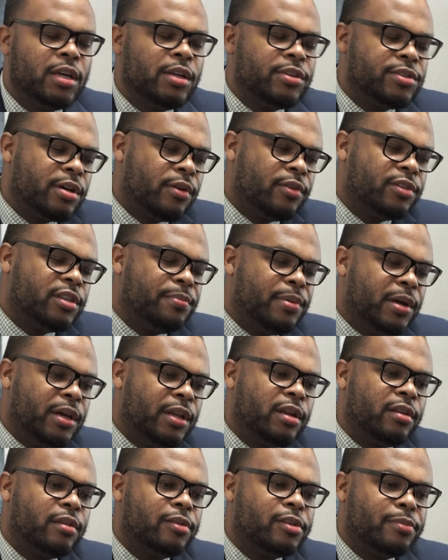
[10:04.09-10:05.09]
So
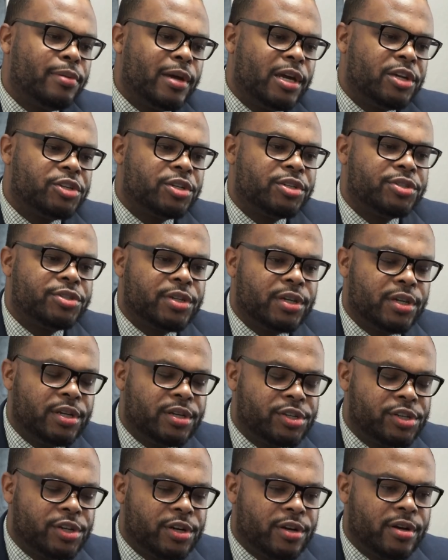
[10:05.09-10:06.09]
depending on the patient's
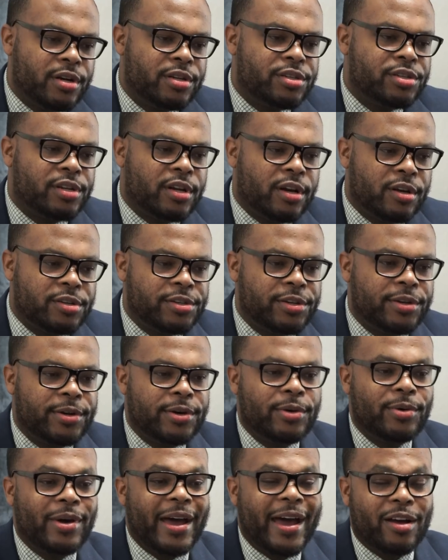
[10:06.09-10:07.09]
insurance and
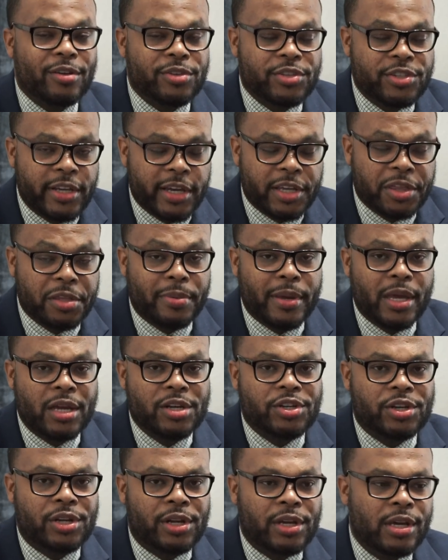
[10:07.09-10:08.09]
also how sick the
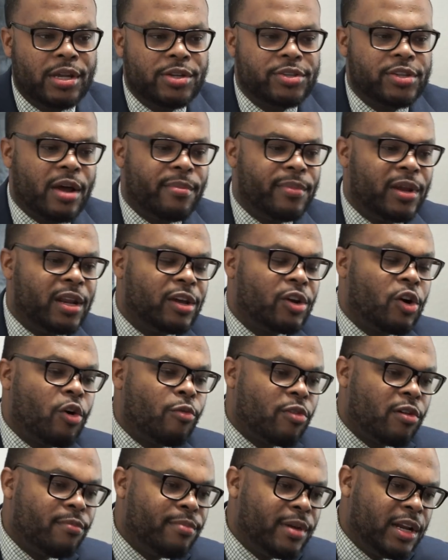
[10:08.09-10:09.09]
patient is, how many
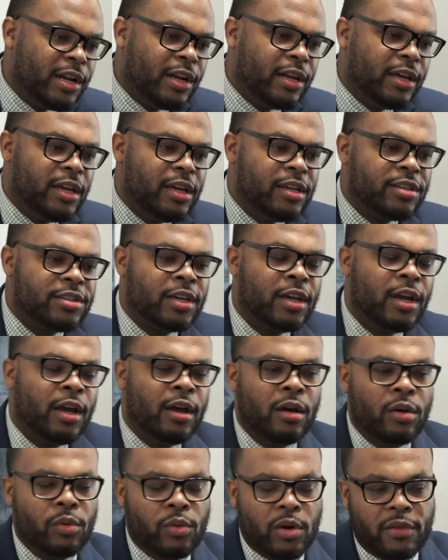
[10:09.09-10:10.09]
comorbidities,
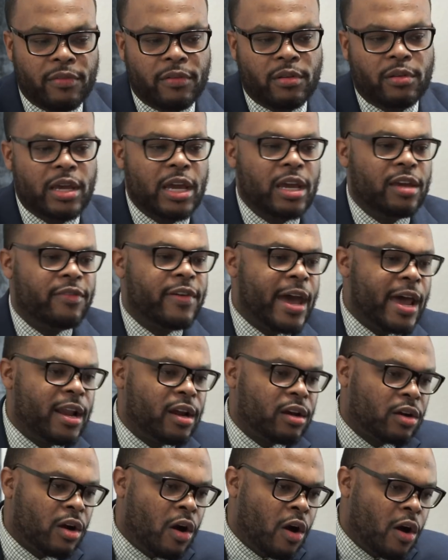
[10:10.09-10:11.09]
whether they've had a
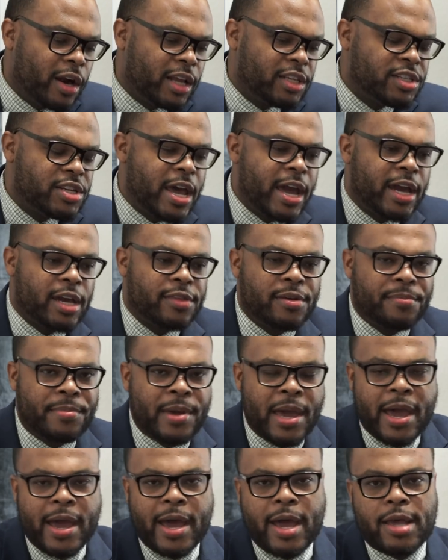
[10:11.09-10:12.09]
heart attack in the
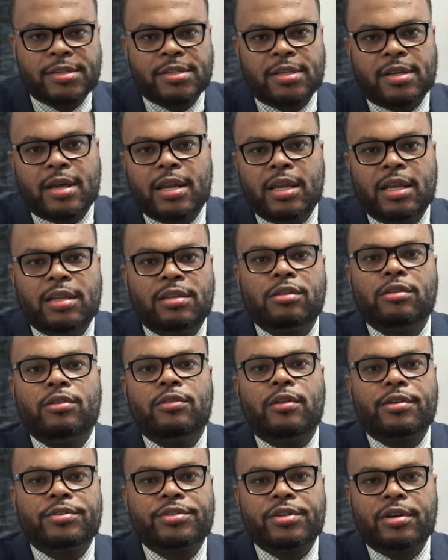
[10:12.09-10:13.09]
past and I need to do
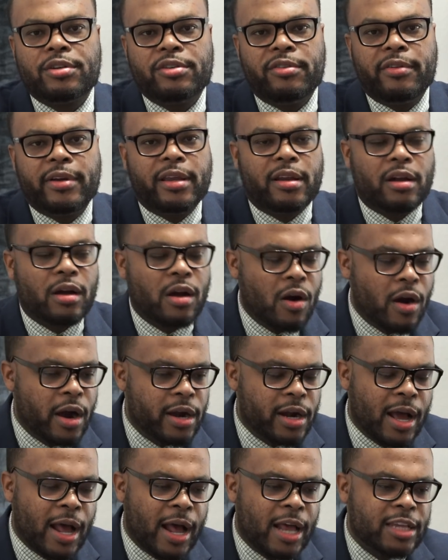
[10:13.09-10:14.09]
their surgery at a
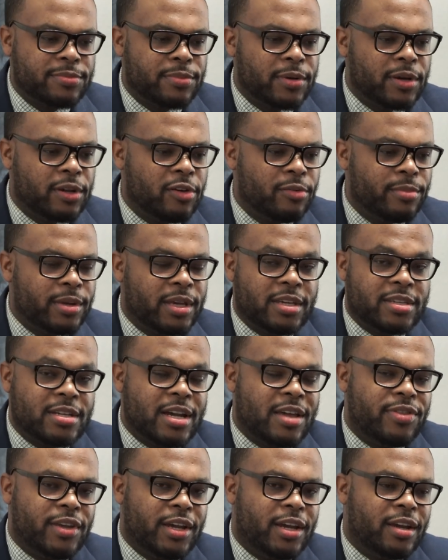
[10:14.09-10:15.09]
heart hospital because I
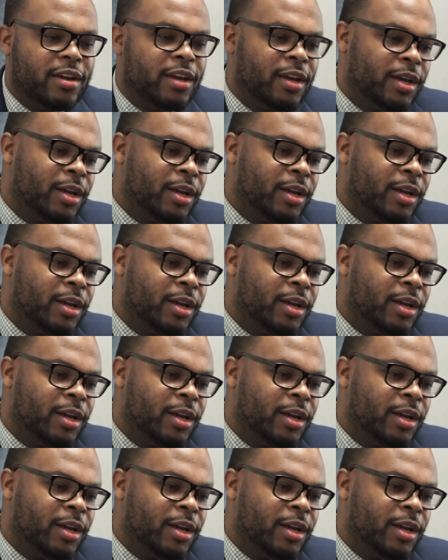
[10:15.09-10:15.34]
think